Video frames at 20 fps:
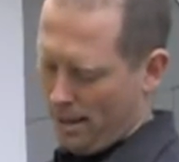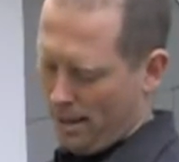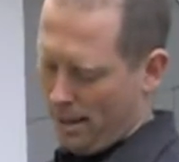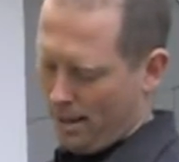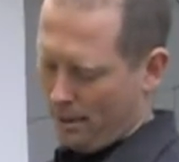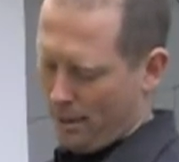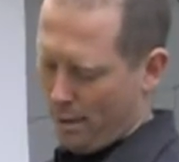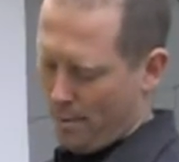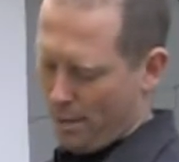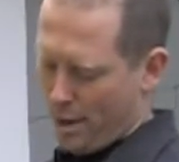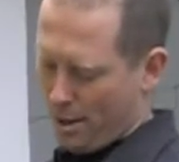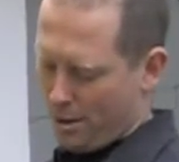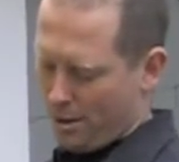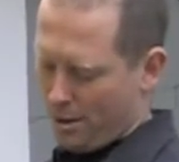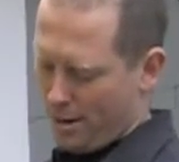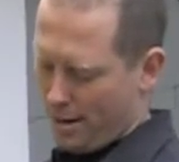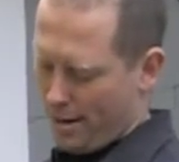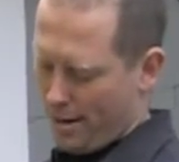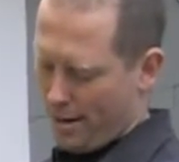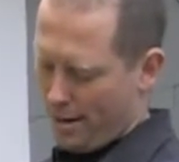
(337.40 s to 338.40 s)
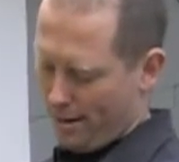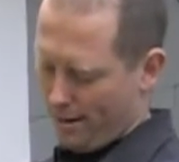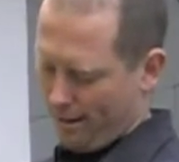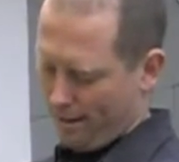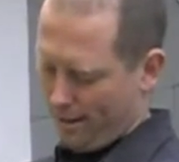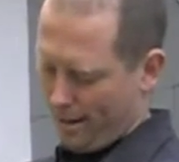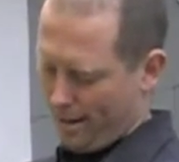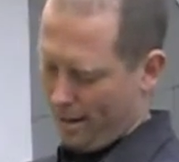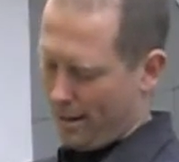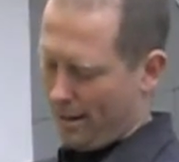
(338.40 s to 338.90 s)
As I mentioned, I
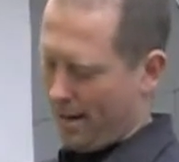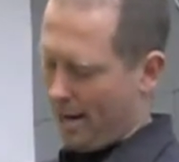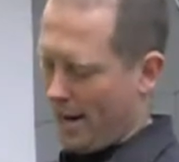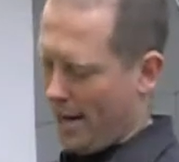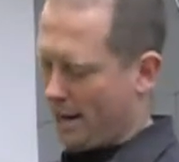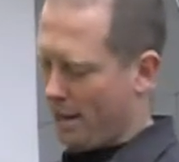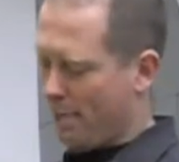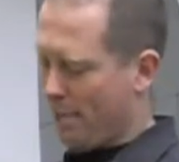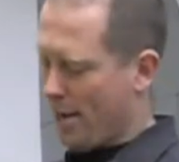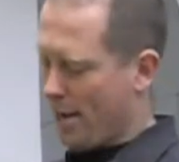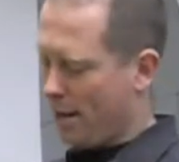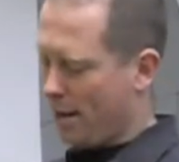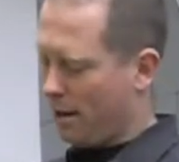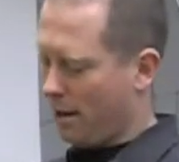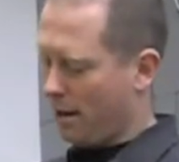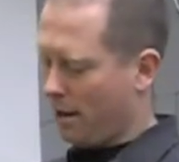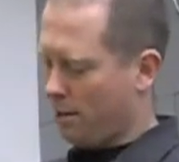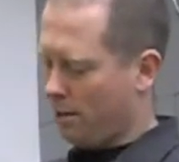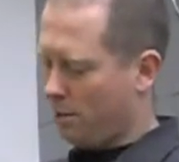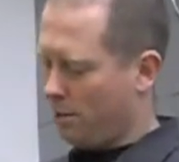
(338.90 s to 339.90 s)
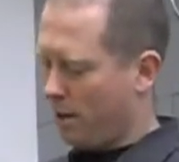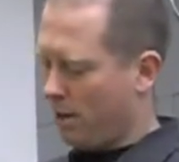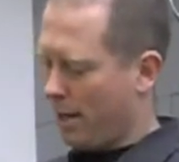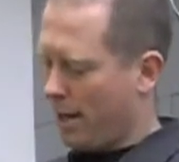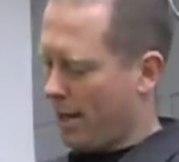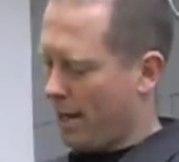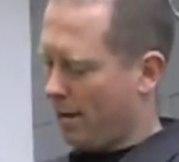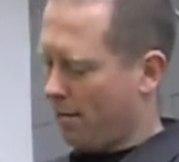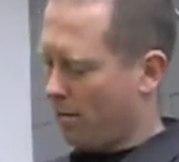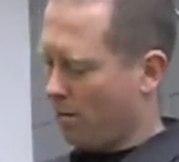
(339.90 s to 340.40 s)
had to make a
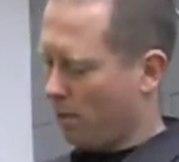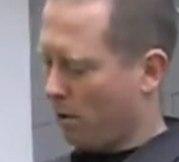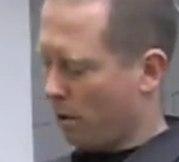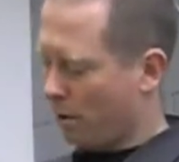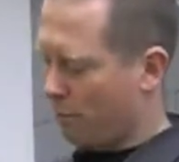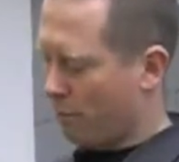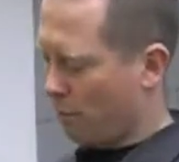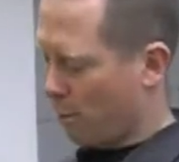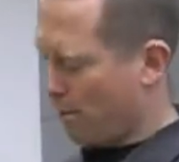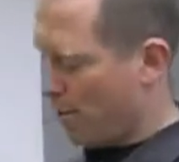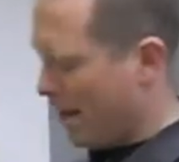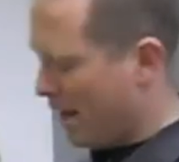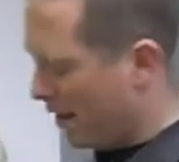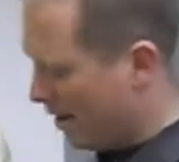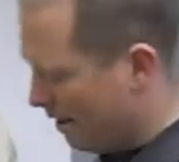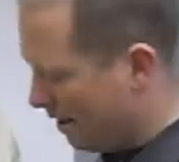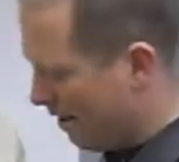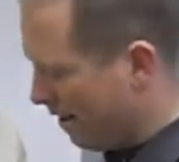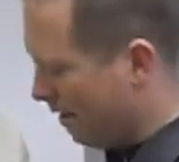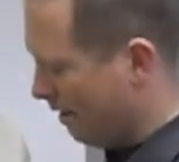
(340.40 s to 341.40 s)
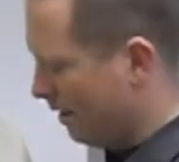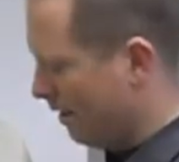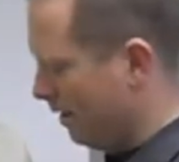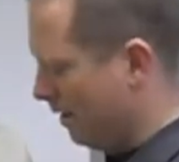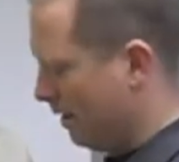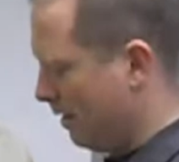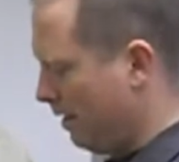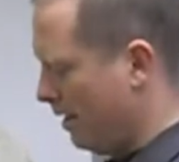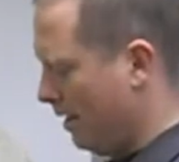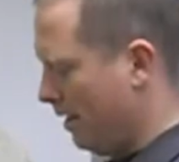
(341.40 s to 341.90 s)
28 work for me,
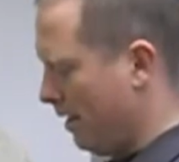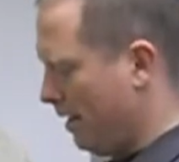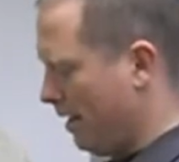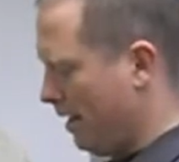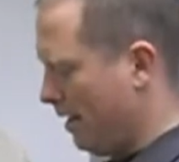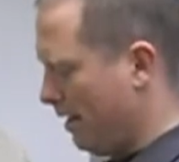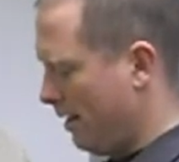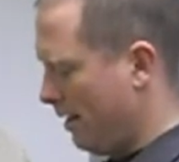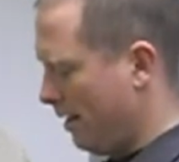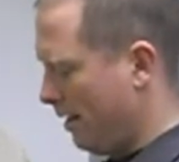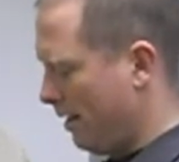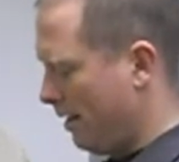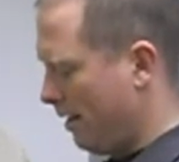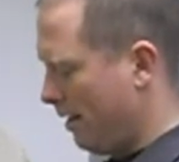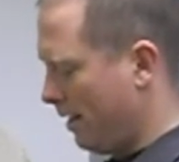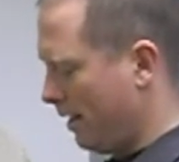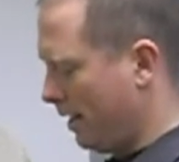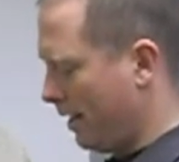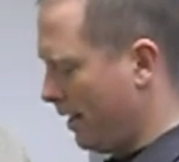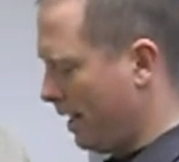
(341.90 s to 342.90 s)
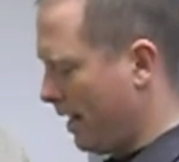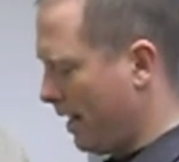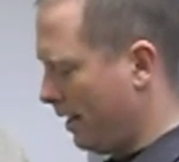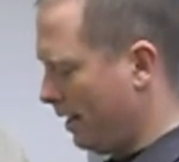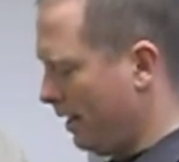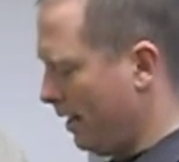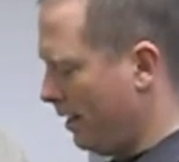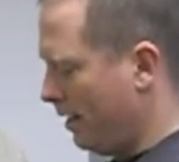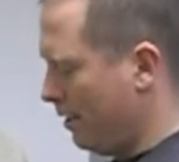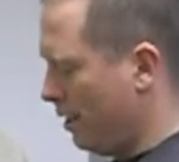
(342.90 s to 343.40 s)
and
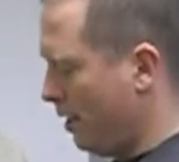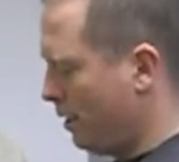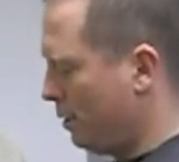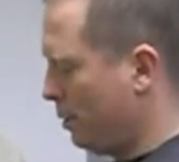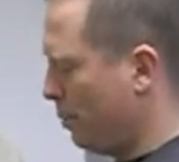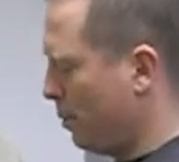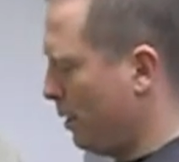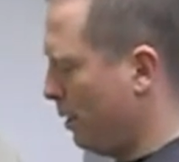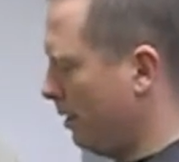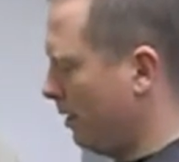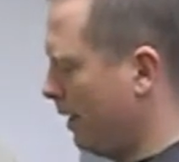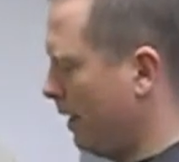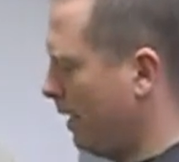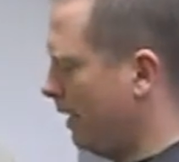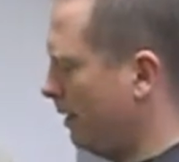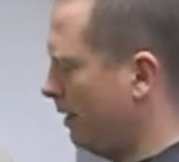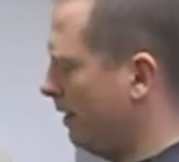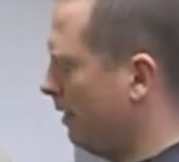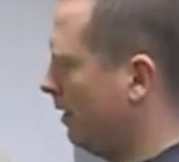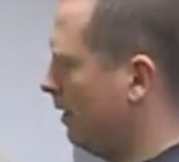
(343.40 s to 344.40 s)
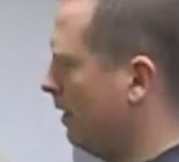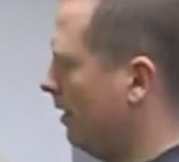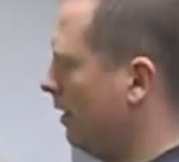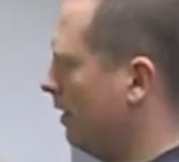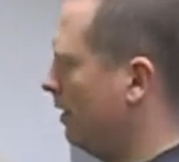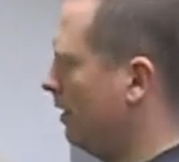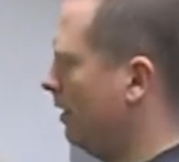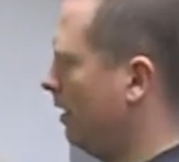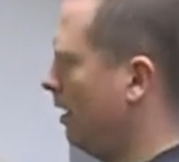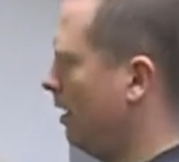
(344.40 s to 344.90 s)
again, the adjustability,
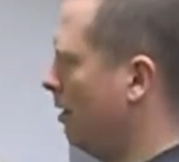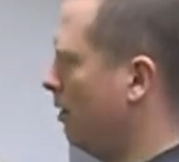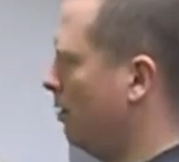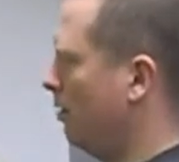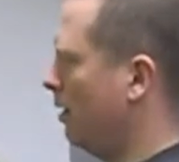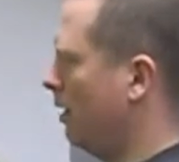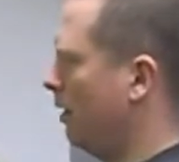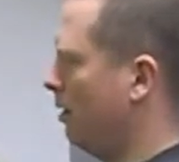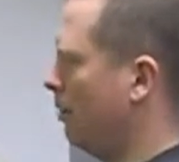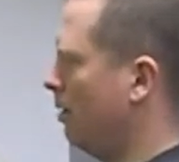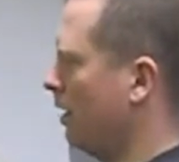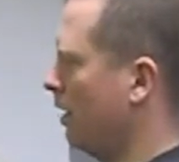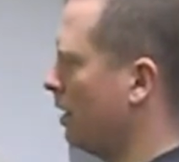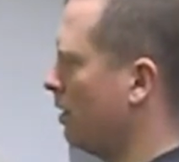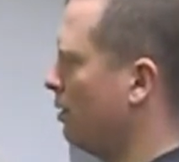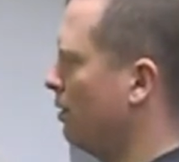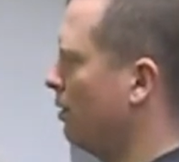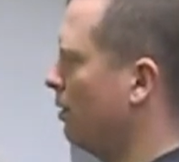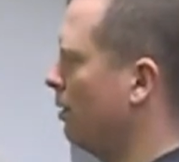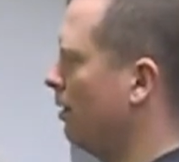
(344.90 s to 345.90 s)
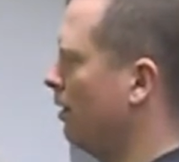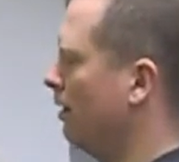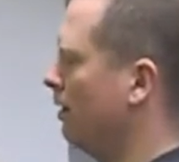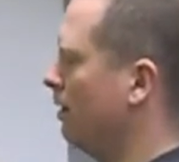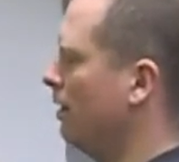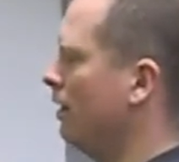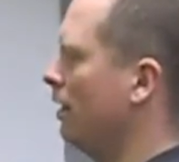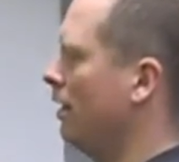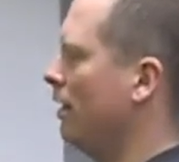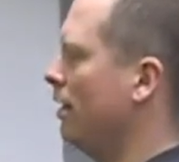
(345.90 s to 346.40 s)
really, really cool
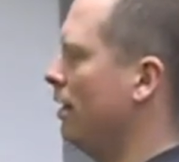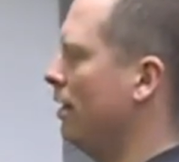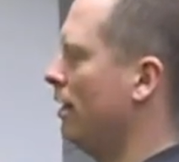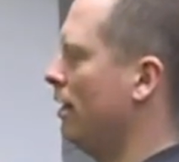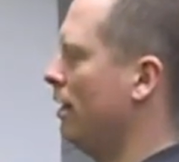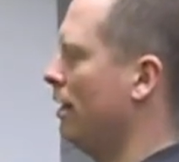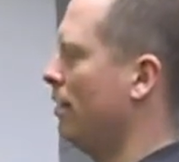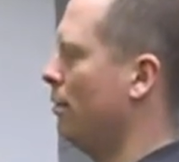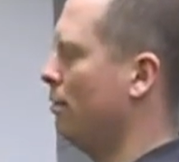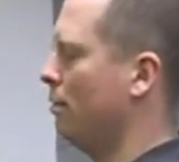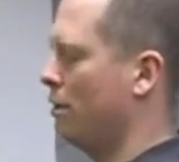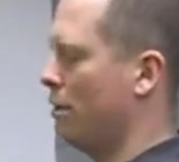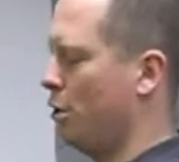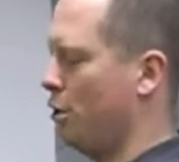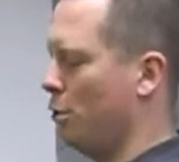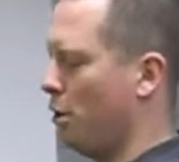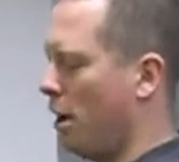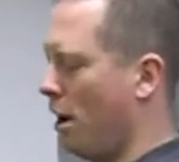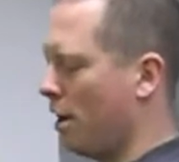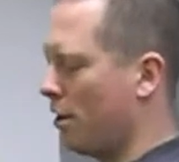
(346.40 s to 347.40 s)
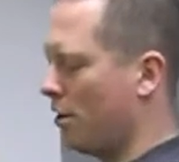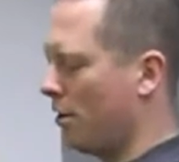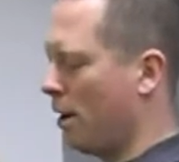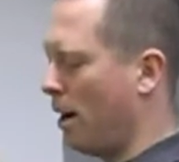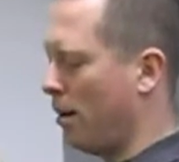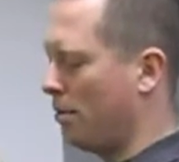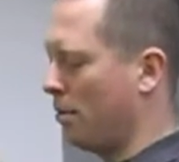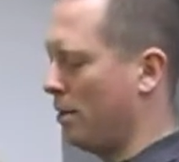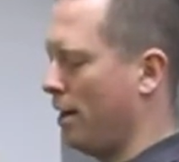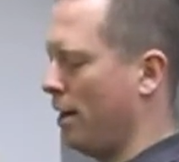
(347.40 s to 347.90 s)
with the draw
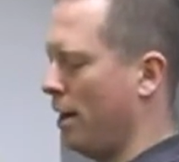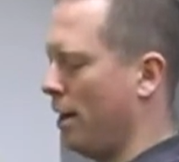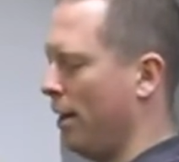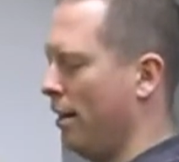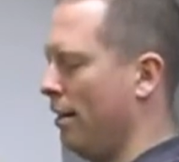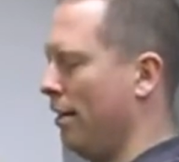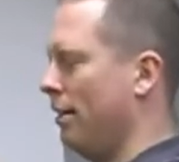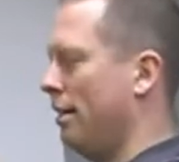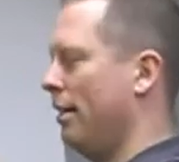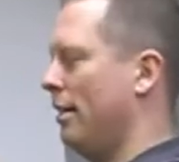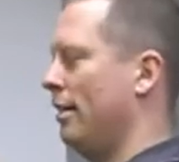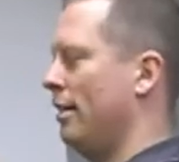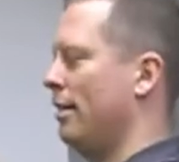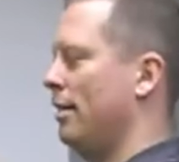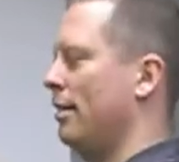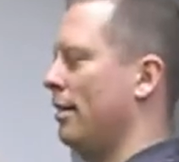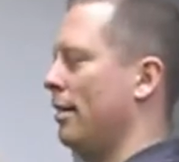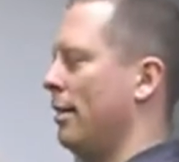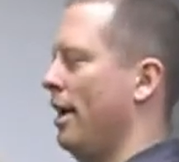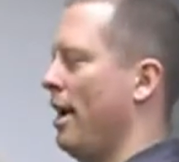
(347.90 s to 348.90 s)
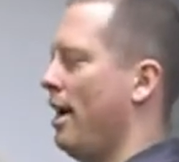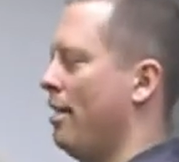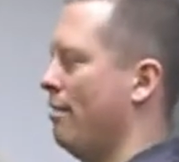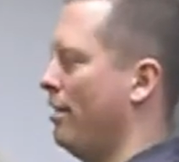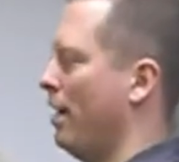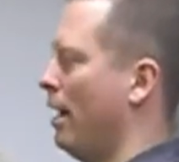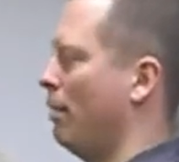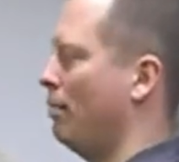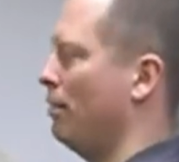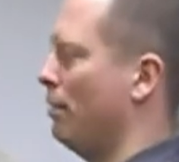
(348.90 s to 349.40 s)
stops there,
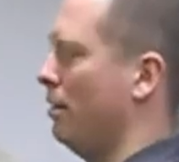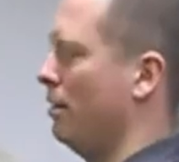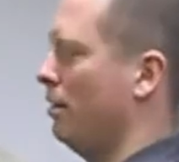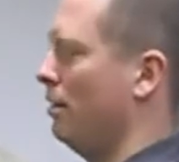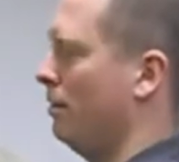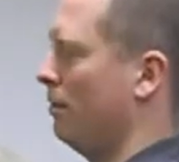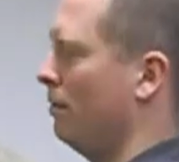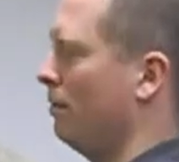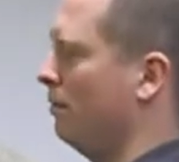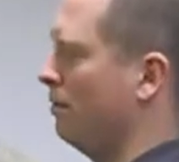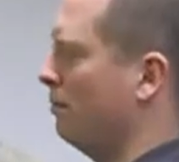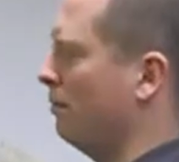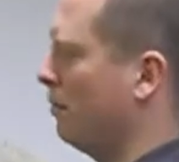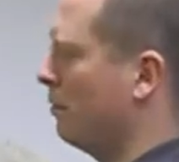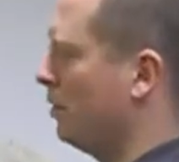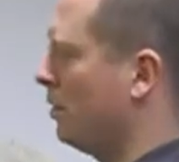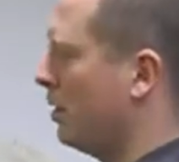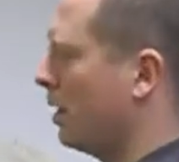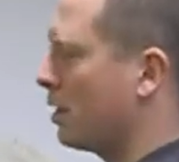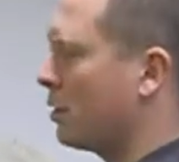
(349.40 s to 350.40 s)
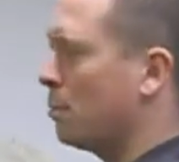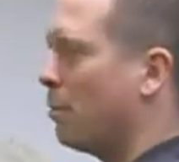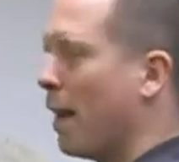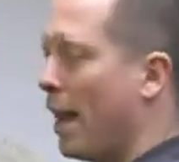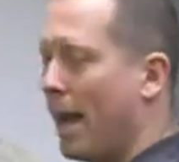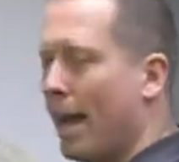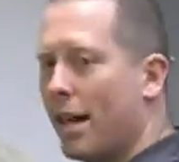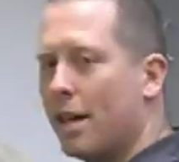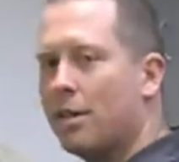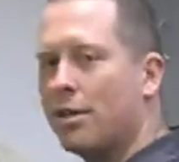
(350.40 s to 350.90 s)
having up to 6
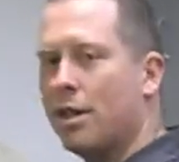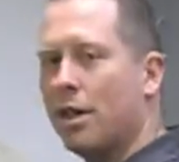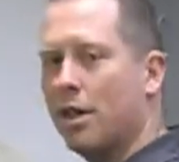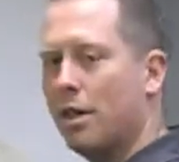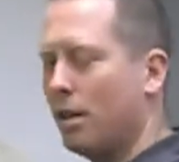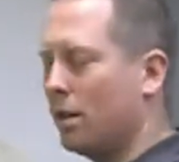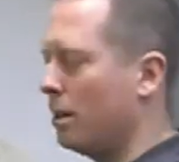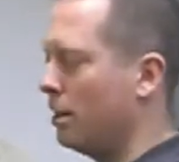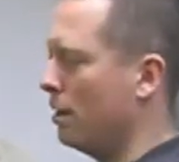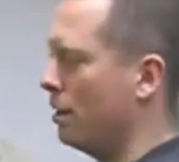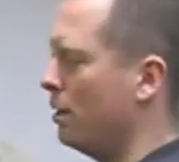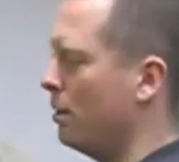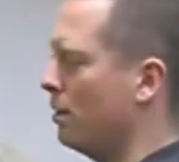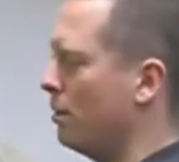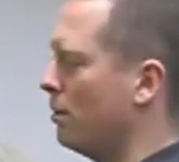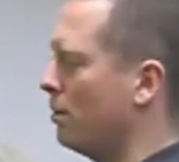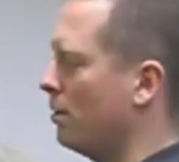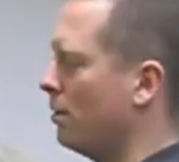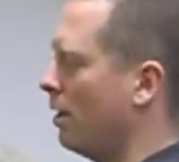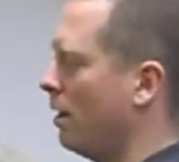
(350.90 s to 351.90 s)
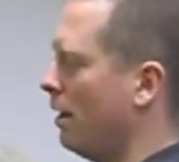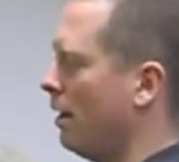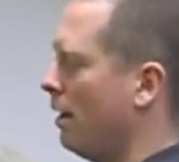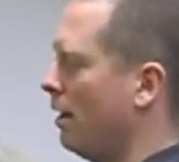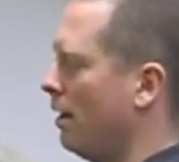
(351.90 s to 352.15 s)
pegs that you can use,